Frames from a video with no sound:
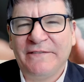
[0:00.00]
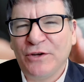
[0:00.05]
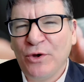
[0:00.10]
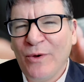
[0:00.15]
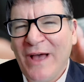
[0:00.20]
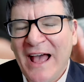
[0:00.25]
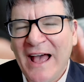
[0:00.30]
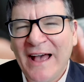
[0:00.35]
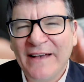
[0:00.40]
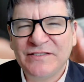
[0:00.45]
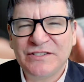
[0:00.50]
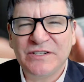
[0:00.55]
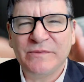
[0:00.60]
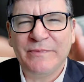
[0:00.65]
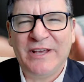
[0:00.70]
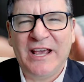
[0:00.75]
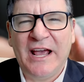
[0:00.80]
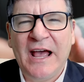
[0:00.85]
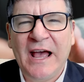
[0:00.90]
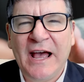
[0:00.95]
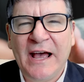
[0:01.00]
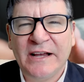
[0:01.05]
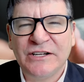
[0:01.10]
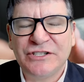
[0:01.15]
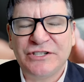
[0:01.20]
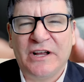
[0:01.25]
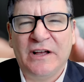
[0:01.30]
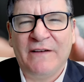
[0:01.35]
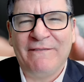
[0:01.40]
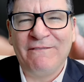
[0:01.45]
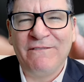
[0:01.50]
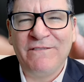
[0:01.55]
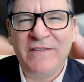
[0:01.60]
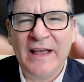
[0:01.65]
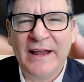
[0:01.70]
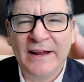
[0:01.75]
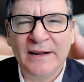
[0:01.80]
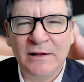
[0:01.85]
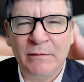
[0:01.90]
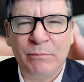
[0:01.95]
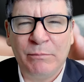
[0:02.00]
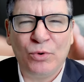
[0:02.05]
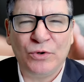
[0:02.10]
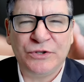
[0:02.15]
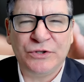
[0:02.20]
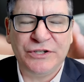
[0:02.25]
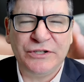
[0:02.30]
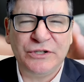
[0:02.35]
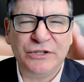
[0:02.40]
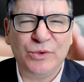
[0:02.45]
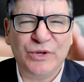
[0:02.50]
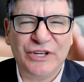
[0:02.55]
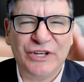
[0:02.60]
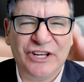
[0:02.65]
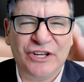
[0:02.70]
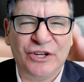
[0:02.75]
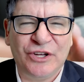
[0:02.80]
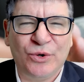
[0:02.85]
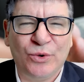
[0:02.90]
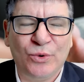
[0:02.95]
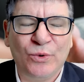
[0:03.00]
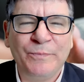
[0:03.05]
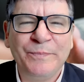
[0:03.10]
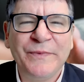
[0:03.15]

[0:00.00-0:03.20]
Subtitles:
you have some cash available to you,